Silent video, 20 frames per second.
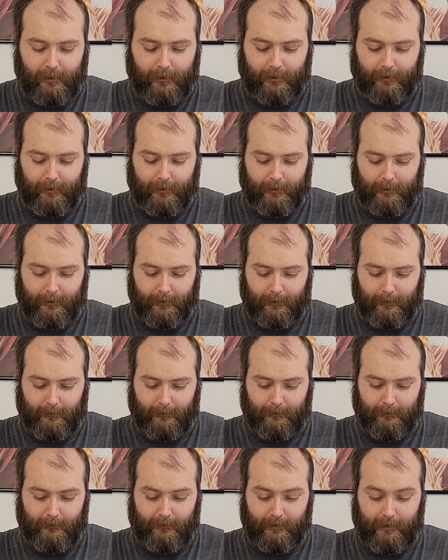
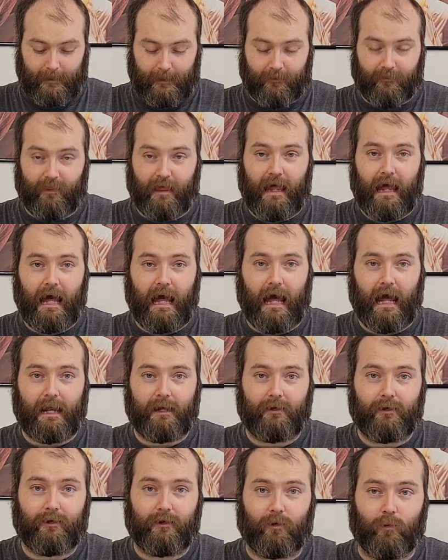Uh, and that
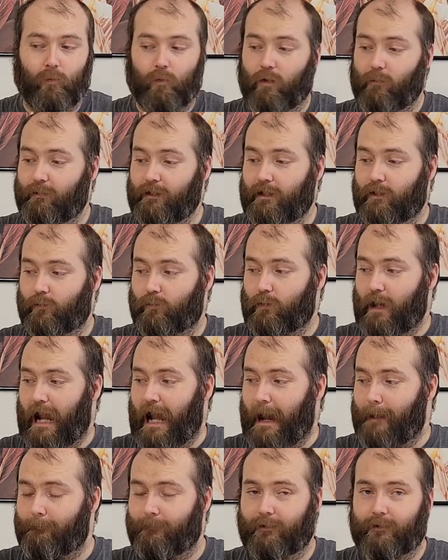will be a
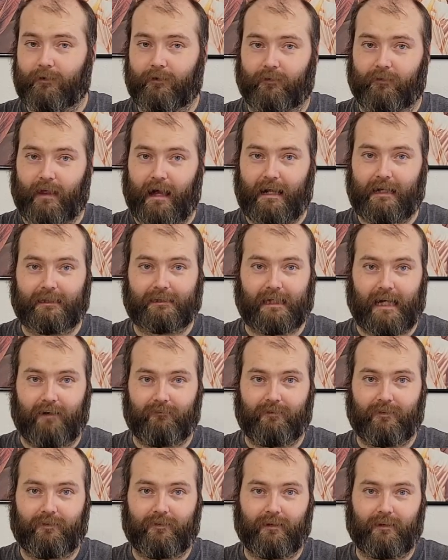wrap. That is
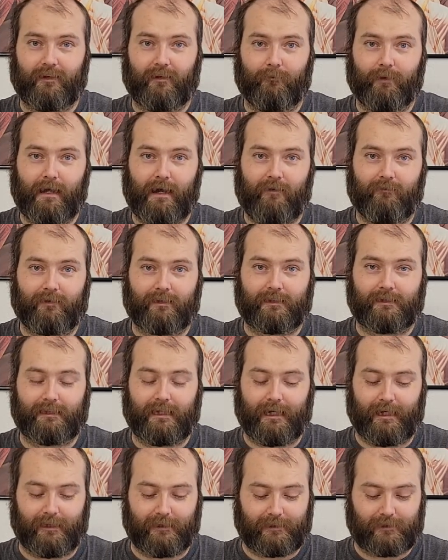everything that we have to
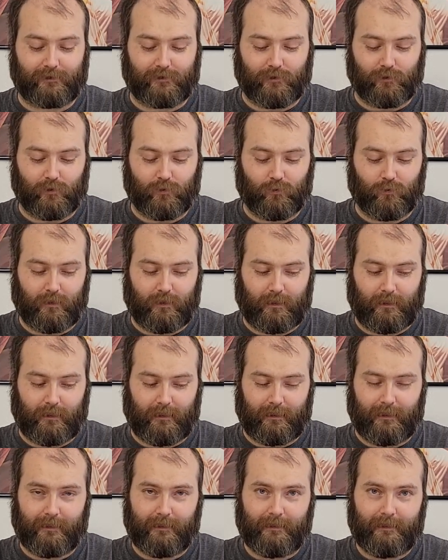say. So
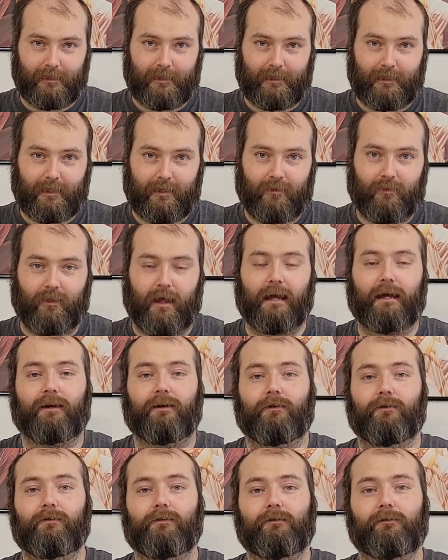uh, thank
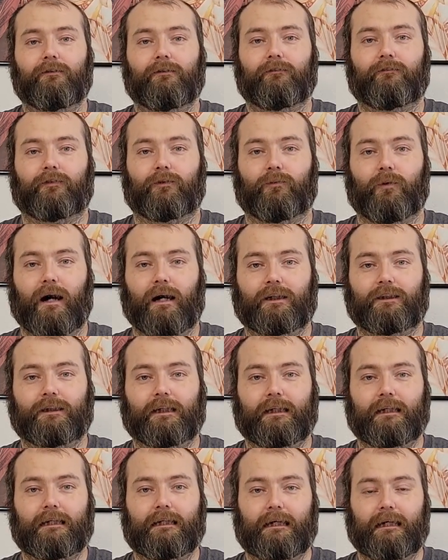you for
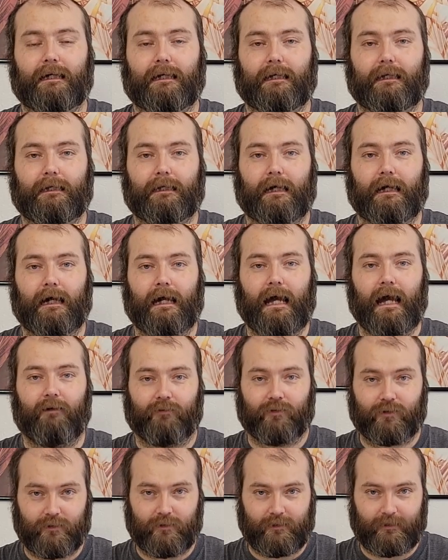watching and uh, have
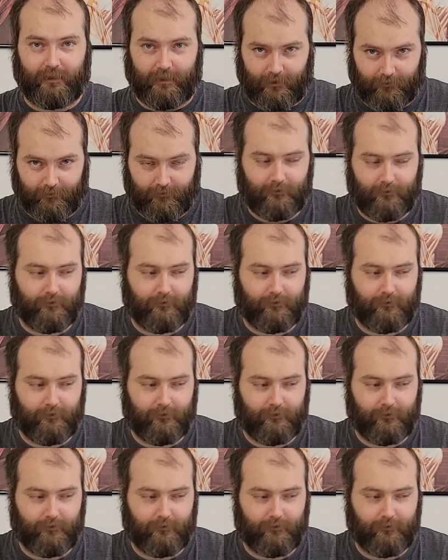a good day.